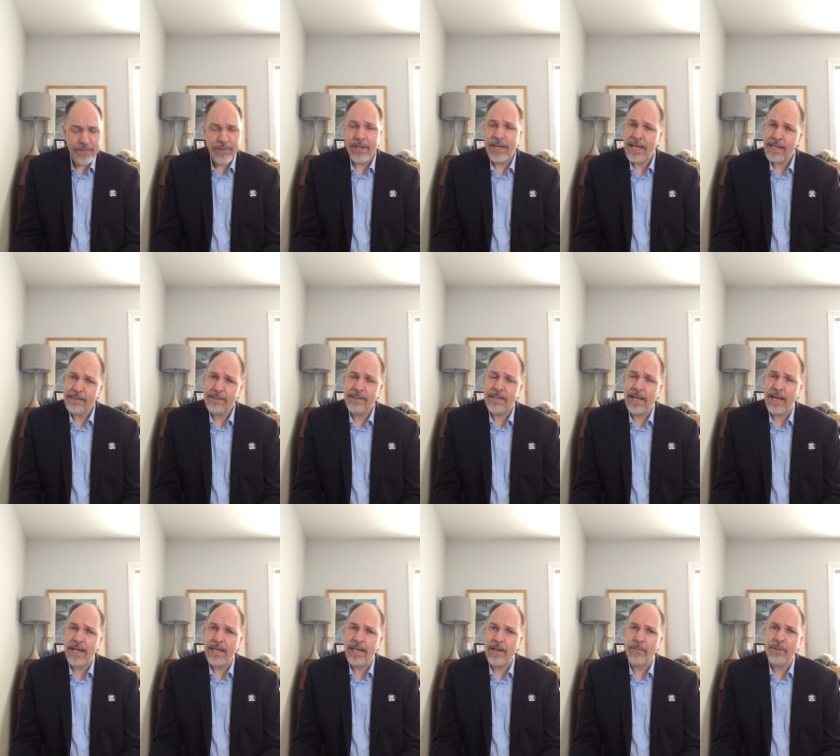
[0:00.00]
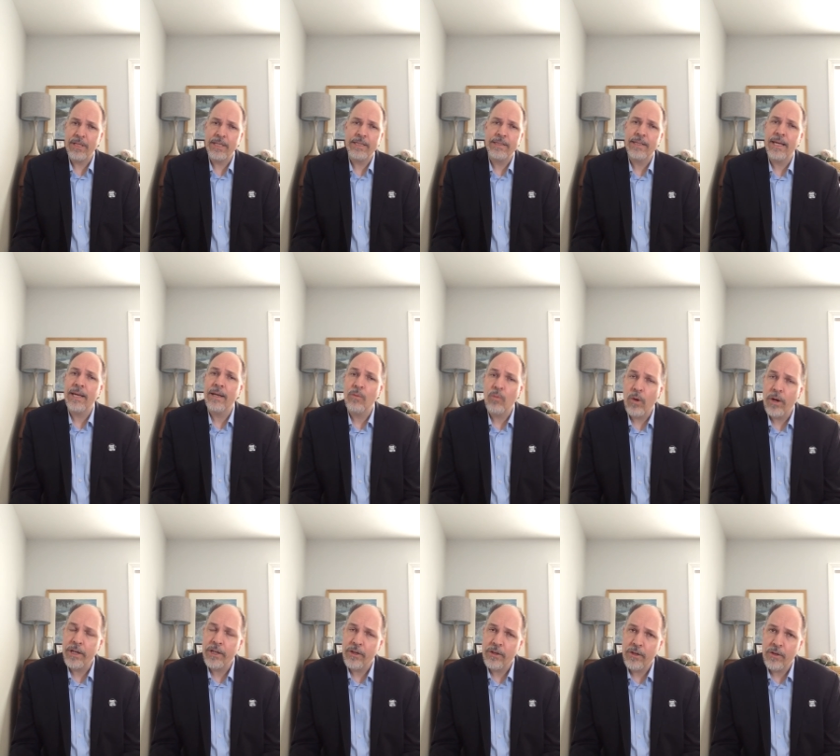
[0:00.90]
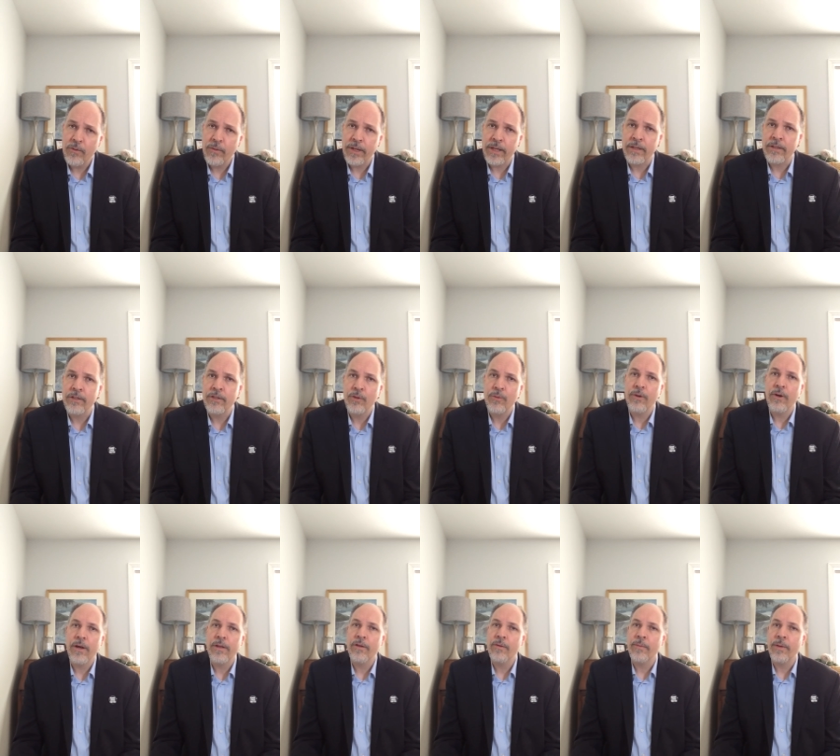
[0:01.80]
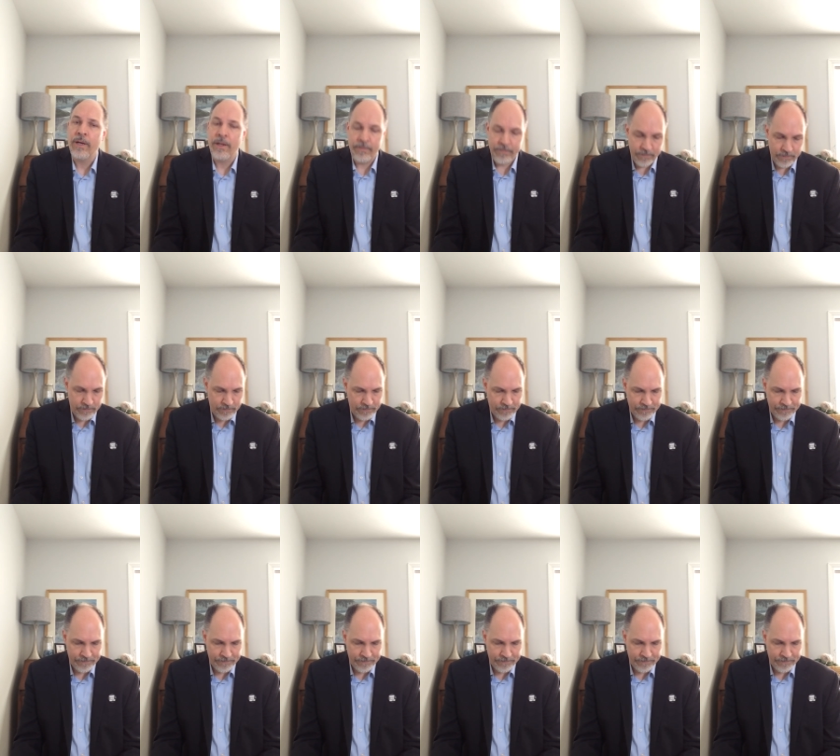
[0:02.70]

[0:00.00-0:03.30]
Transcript: The next day, Emily said, "What are you doing?" to her other mom.